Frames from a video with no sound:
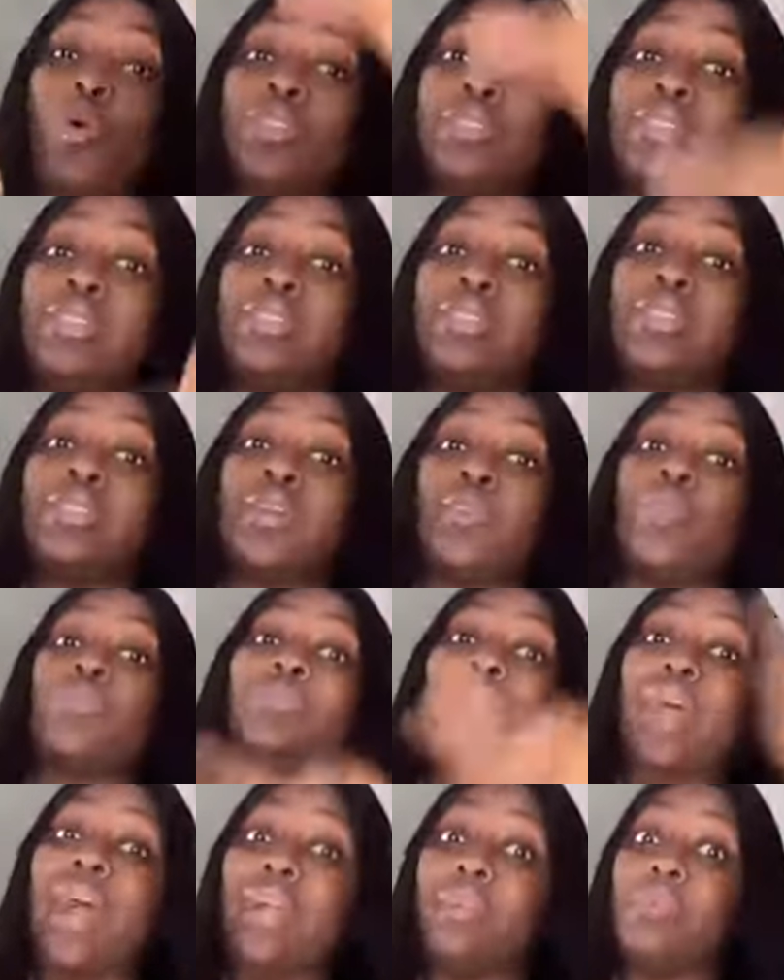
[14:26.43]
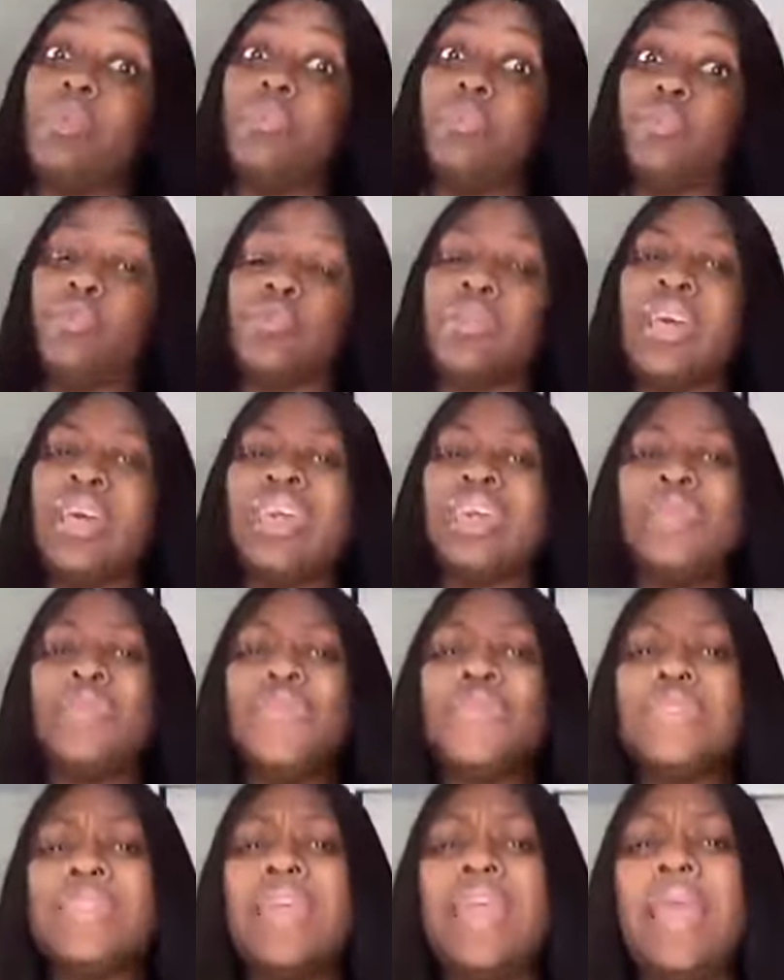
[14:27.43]
caught it. They can't tag me. Put
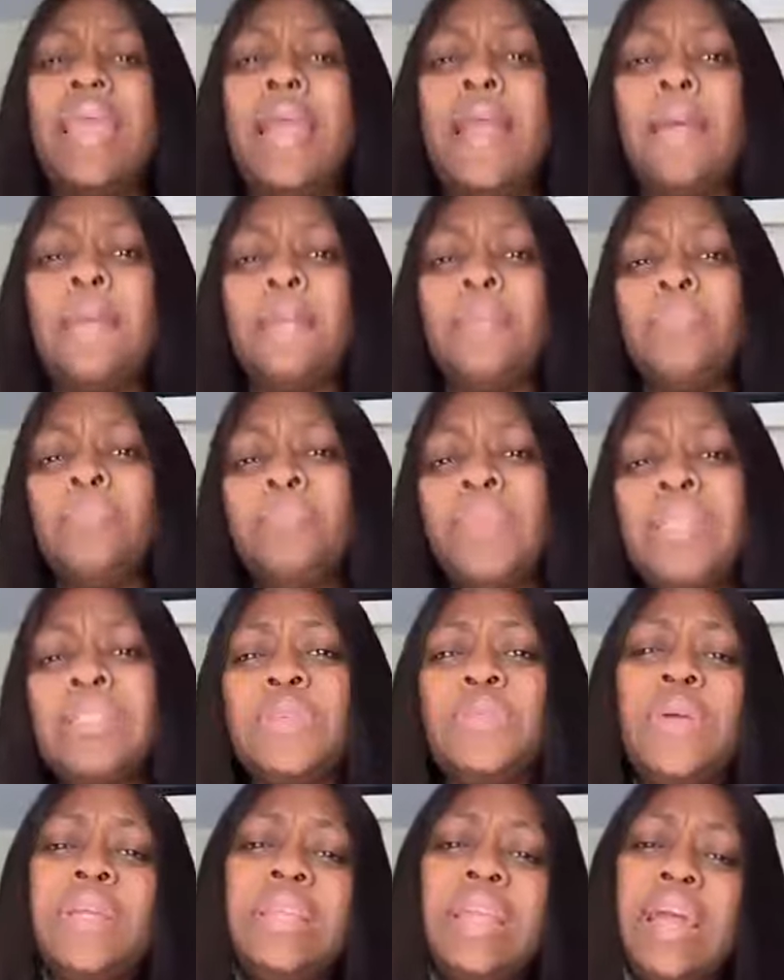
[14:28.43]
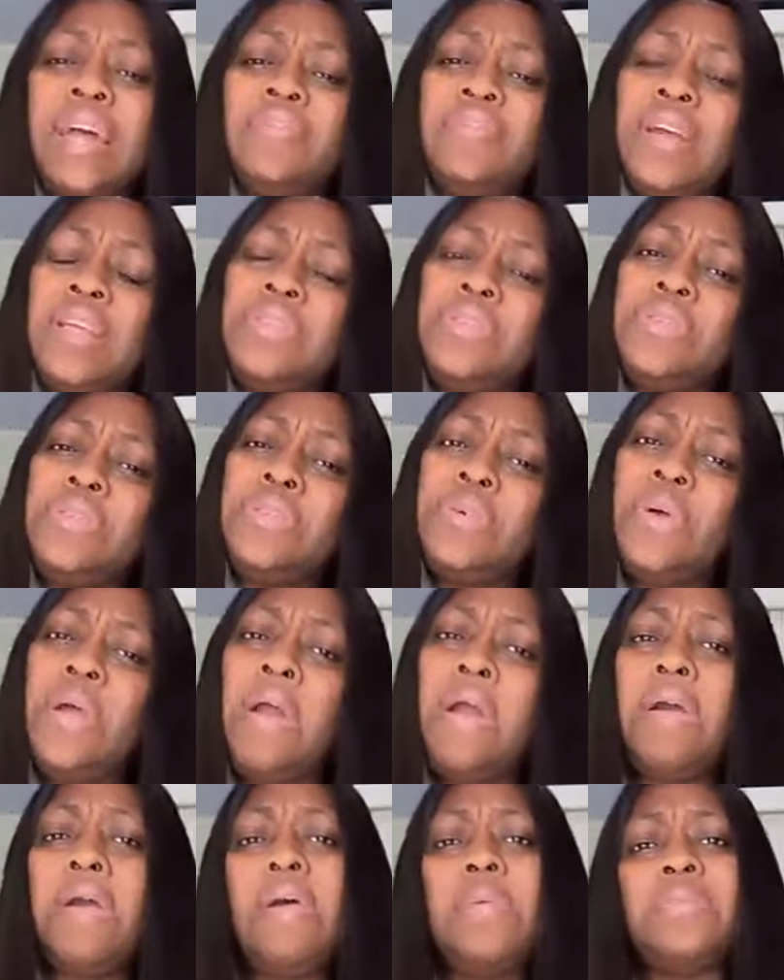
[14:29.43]
you say that's when they advise you.
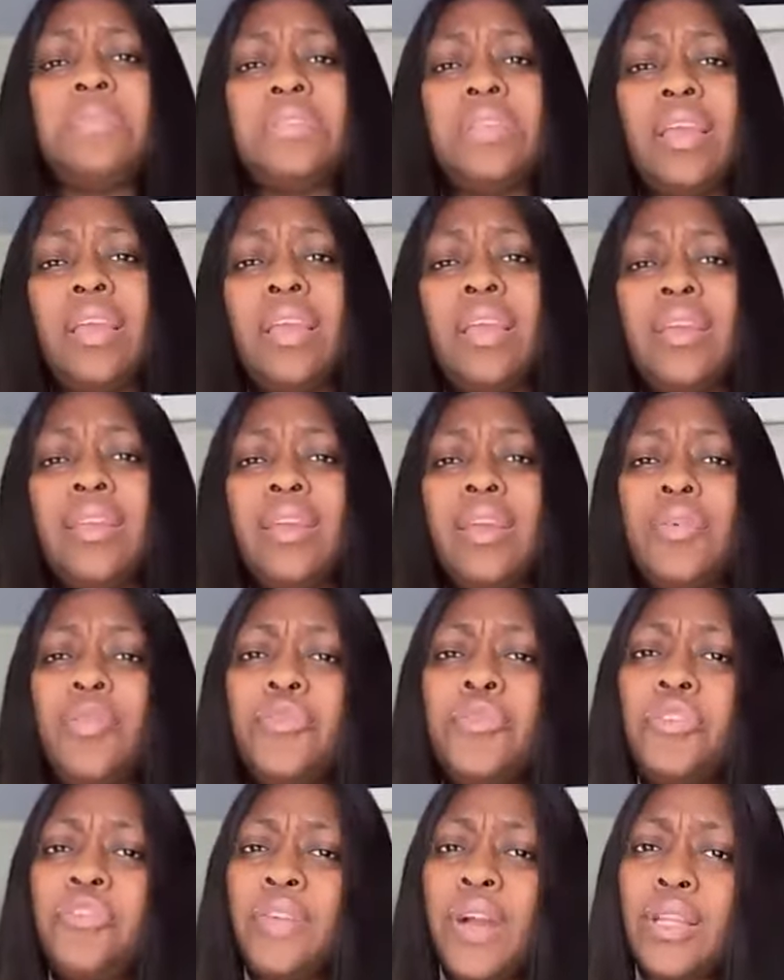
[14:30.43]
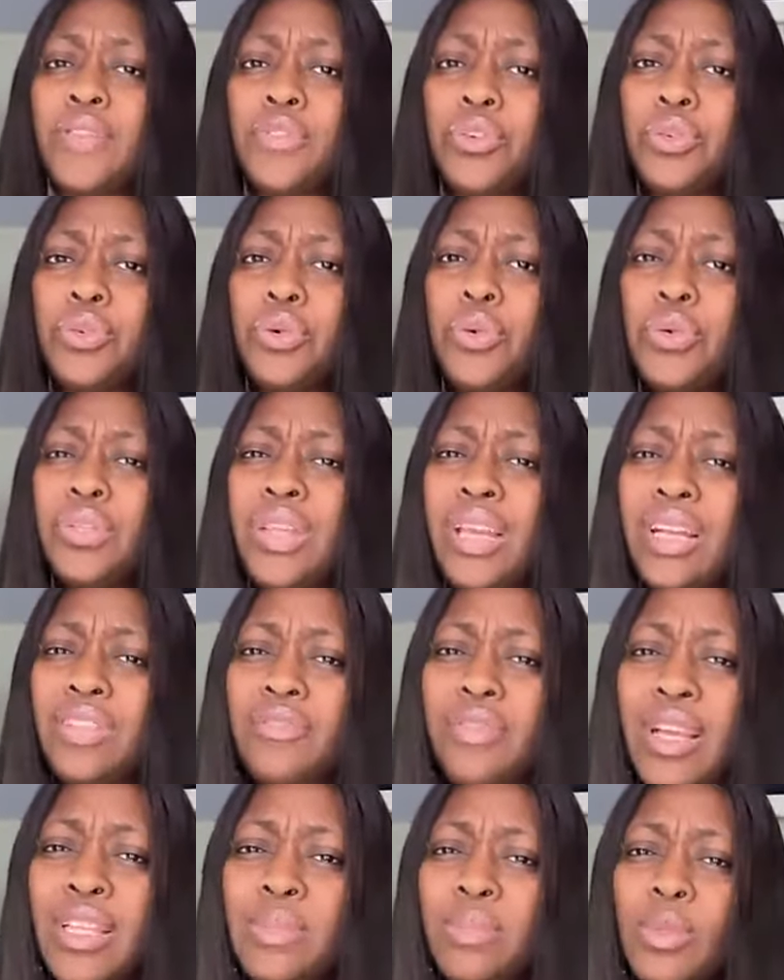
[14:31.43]
So hope say they go fight for you. Who they
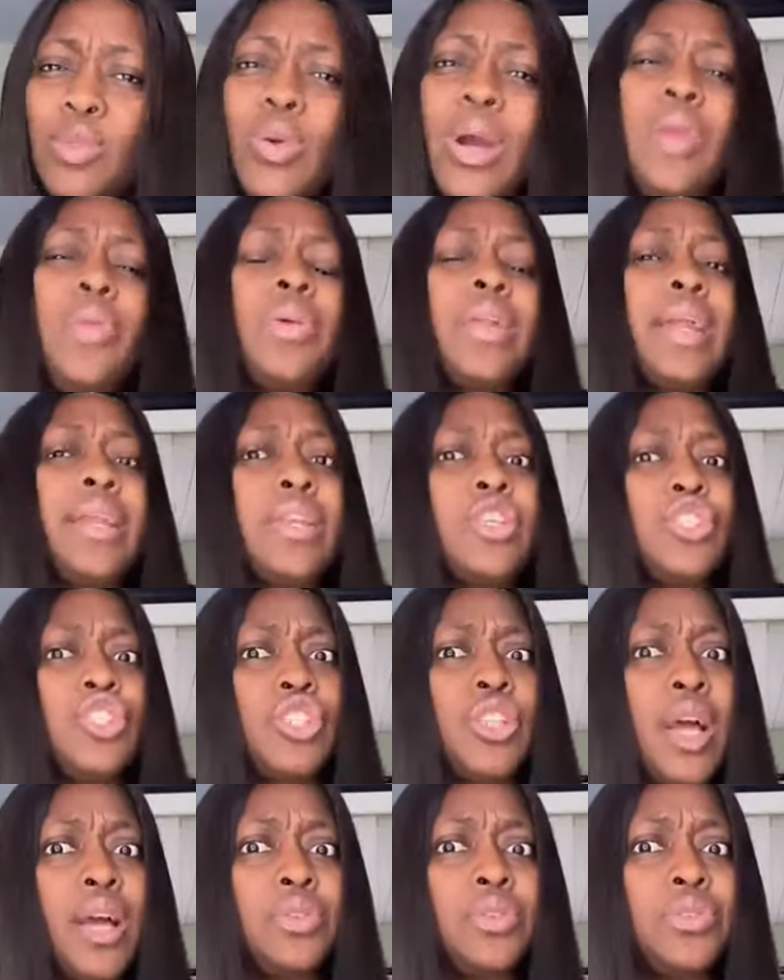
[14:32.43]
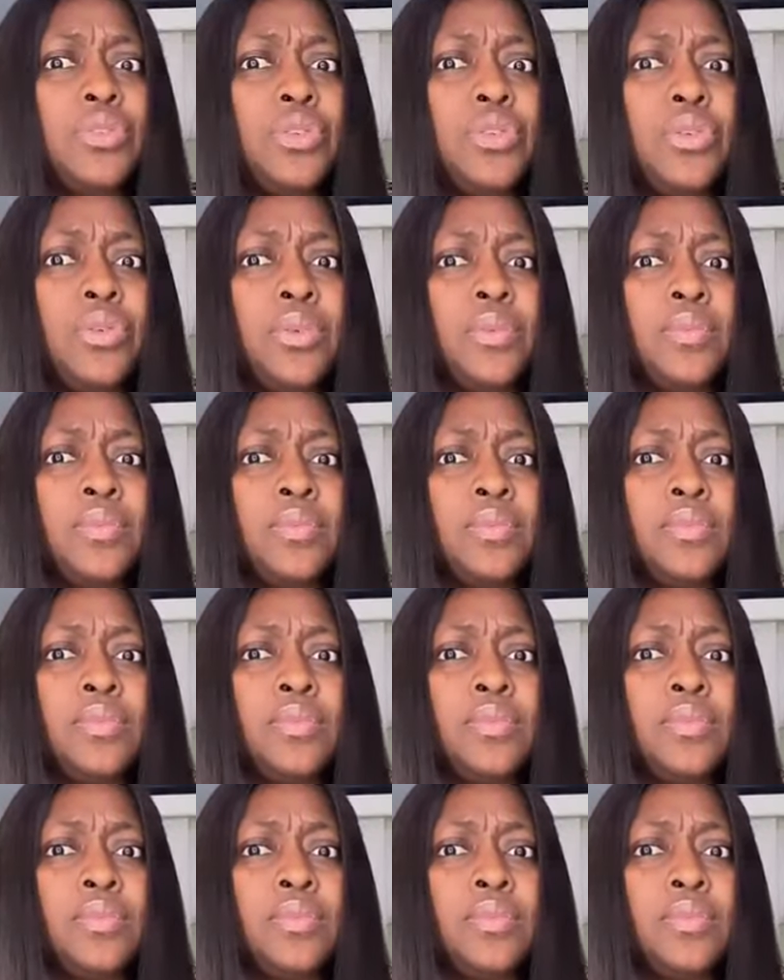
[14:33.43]
advise me? Do I look like a child to you?